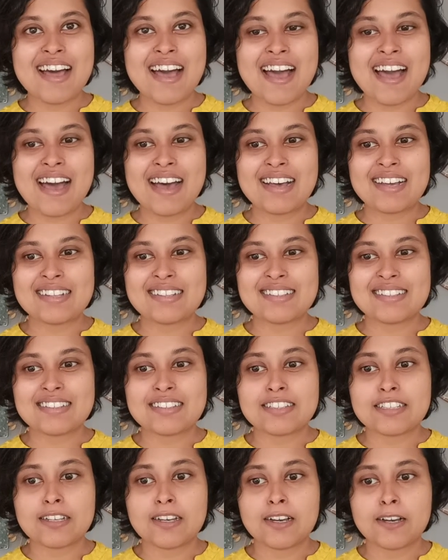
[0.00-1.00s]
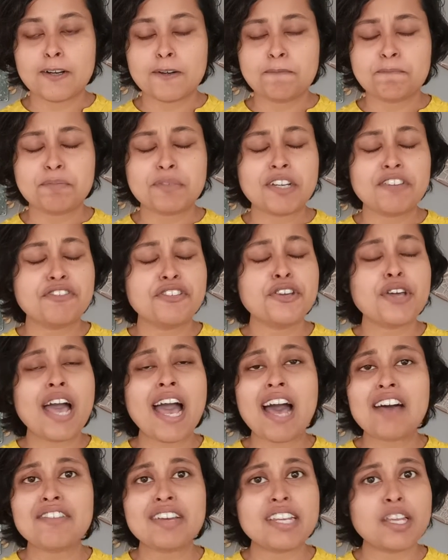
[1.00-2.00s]
And if you
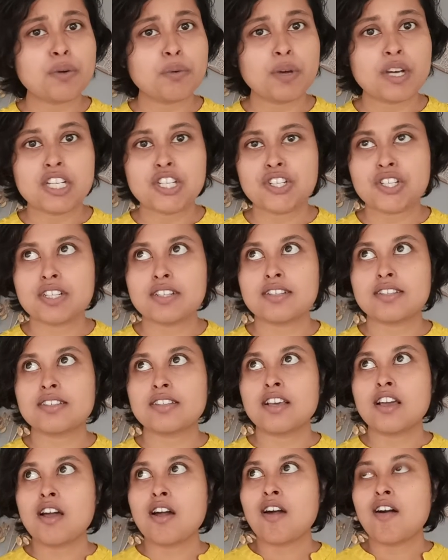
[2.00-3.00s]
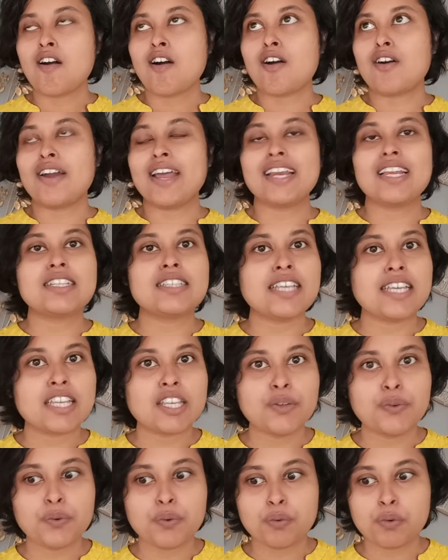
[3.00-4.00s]
have any questions or anything
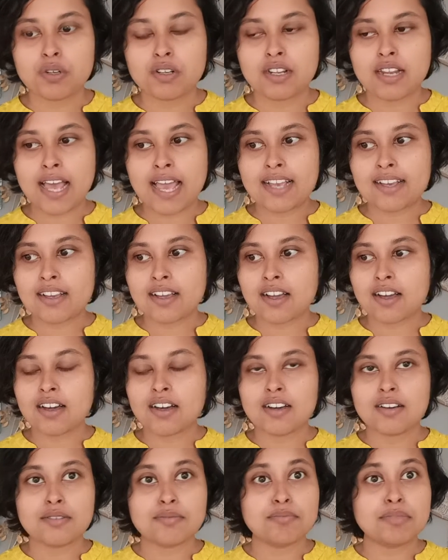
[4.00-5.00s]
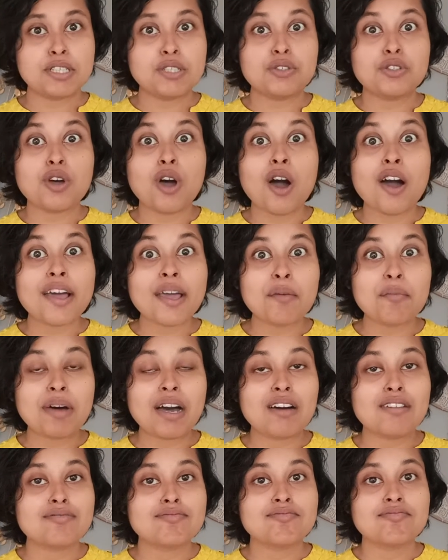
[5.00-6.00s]
you would like me to talk
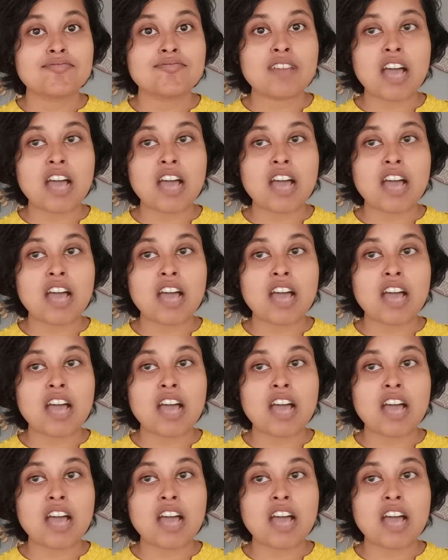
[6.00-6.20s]
about,